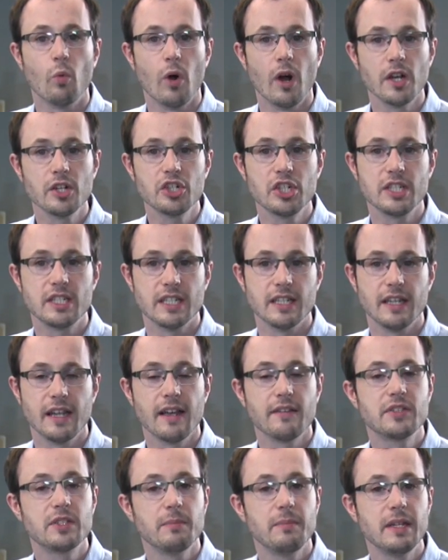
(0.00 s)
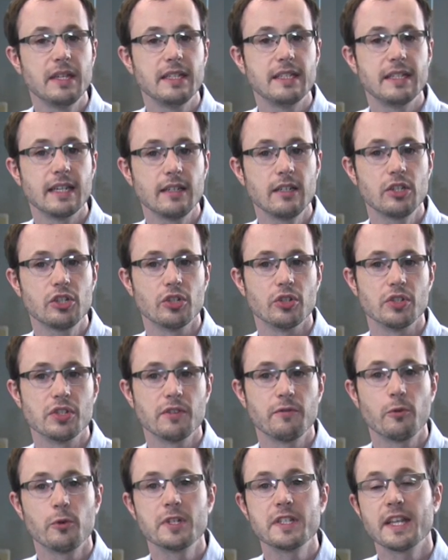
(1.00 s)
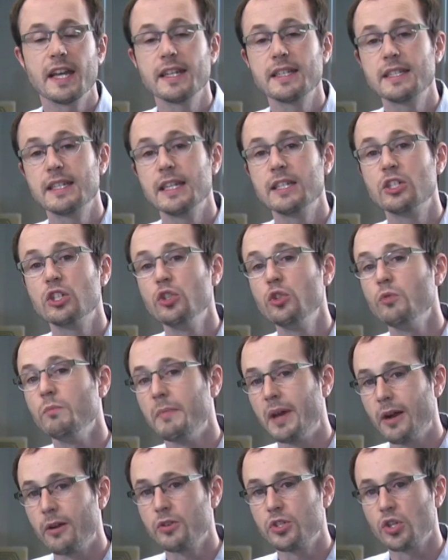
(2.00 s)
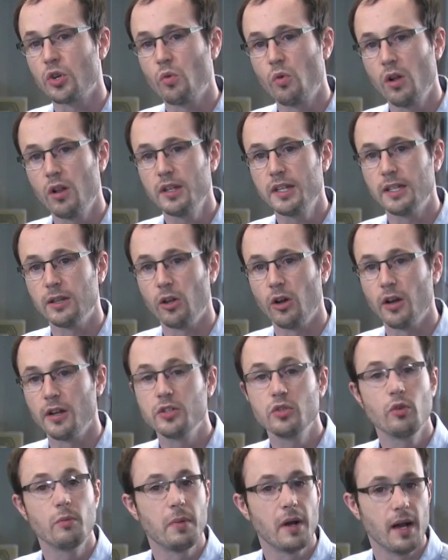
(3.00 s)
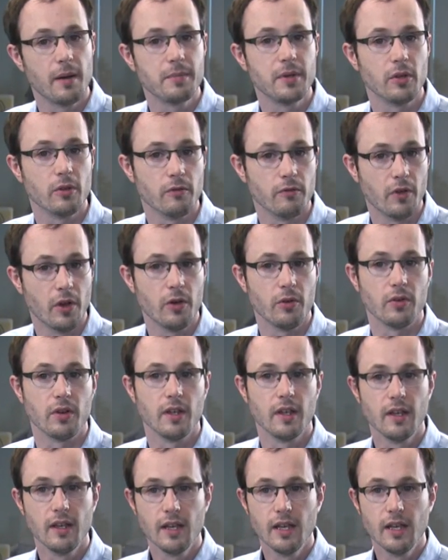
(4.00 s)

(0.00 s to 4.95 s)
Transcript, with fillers: Washington have submitted signatures to force that state's new marriage equality law to a popular vote.